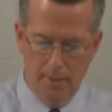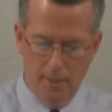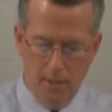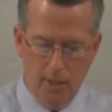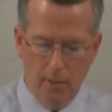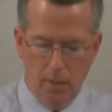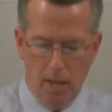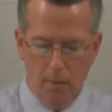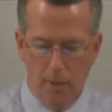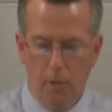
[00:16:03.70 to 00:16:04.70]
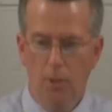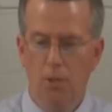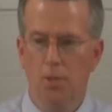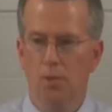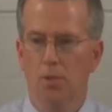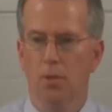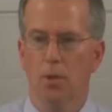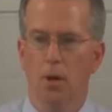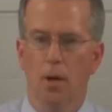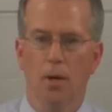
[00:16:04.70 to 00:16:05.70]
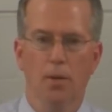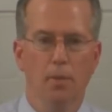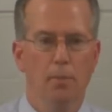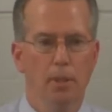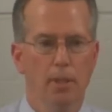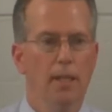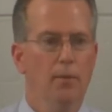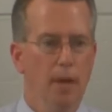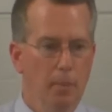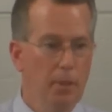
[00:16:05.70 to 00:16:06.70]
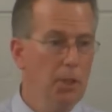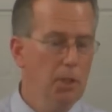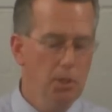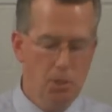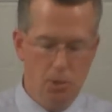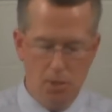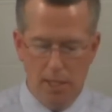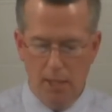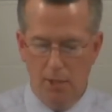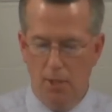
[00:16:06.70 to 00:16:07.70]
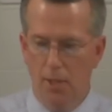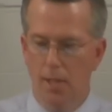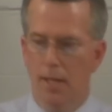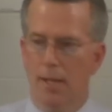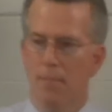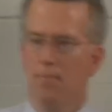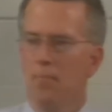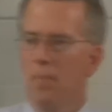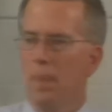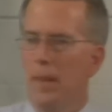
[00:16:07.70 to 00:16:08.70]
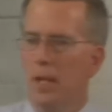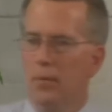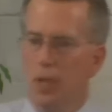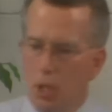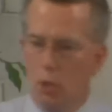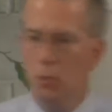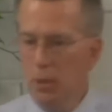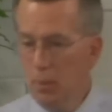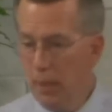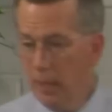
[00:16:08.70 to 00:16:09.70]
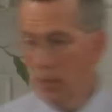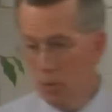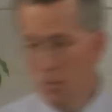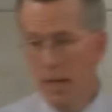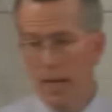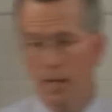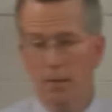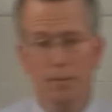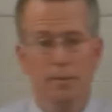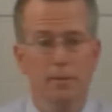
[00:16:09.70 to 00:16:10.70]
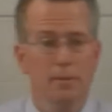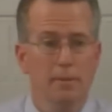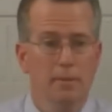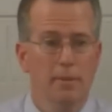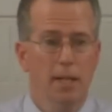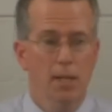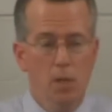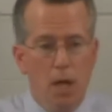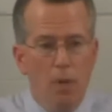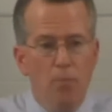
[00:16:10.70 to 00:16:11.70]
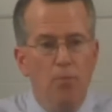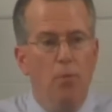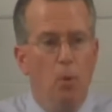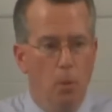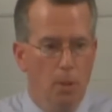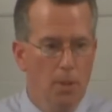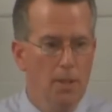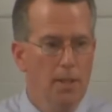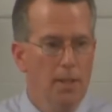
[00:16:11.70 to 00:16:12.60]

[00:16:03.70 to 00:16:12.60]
You know, I don't know how many Christians there are that believe or how many churches teach that if a gospel appeal is made and you come forward